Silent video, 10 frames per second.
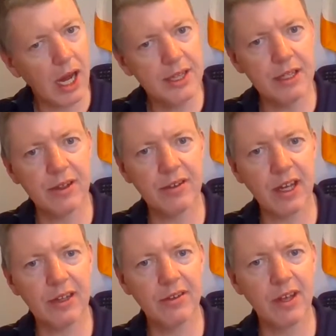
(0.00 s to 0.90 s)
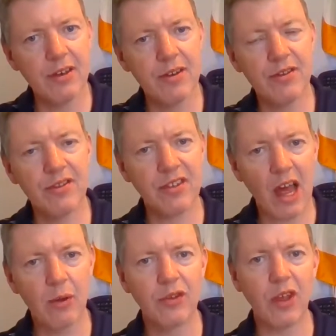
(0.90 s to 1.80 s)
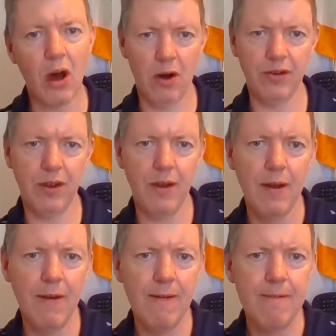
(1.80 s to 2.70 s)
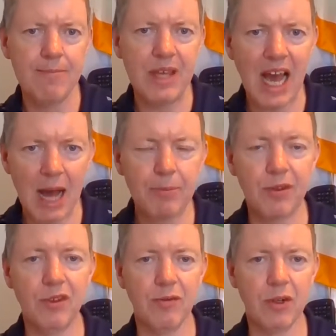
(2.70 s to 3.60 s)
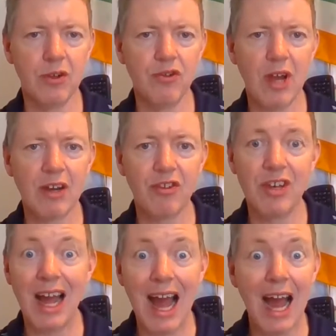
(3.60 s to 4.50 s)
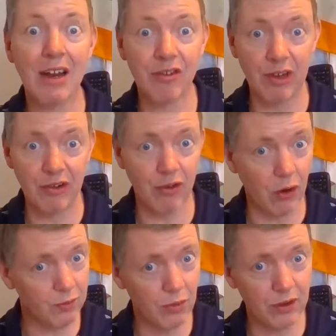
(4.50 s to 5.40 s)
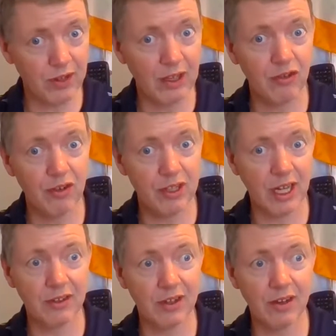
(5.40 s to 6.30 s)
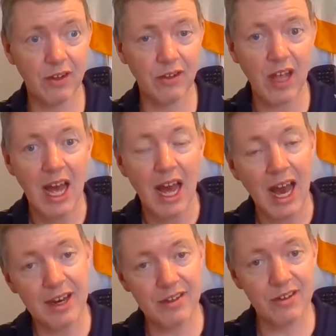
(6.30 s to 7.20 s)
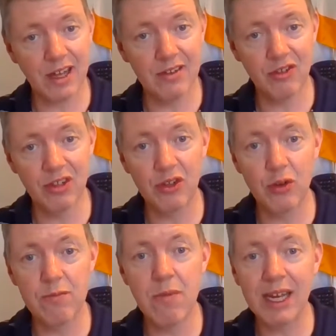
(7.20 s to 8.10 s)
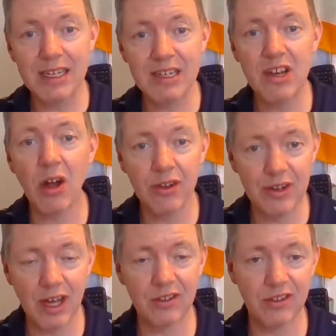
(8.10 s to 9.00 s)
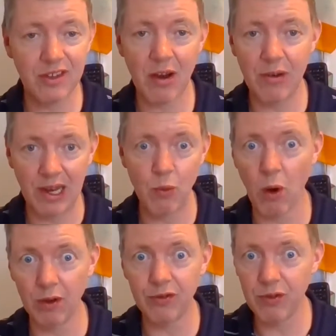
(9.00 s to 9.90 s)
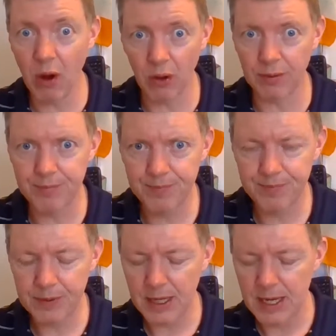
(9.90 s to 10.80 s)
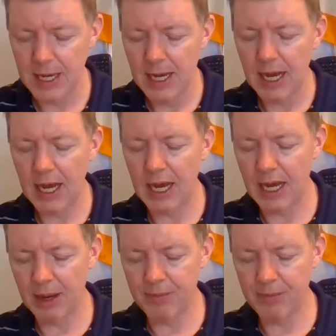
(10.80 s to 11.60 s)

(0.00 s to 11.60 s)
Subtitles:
I think the second sentence sounds odd. The absence of a contraction actually draws more attention to that sentence, and it's attention that you might not necessarily want drawn.